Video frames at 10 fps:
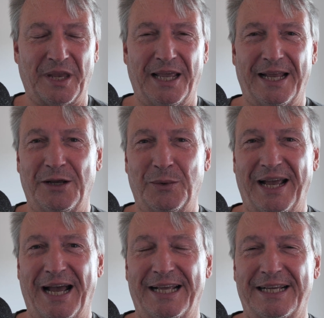
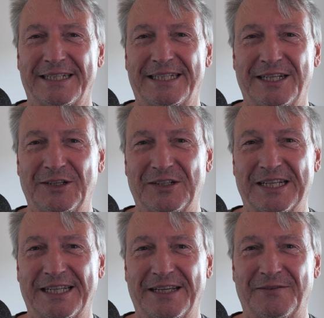Anyway, I continue
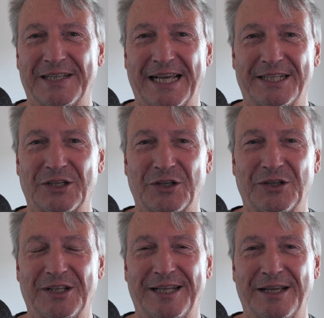to live, and that's a
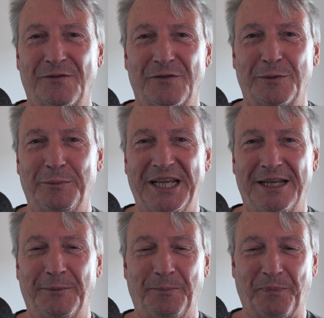good thing for
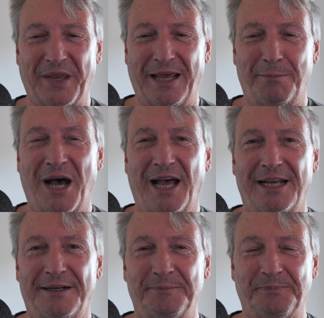me and mine.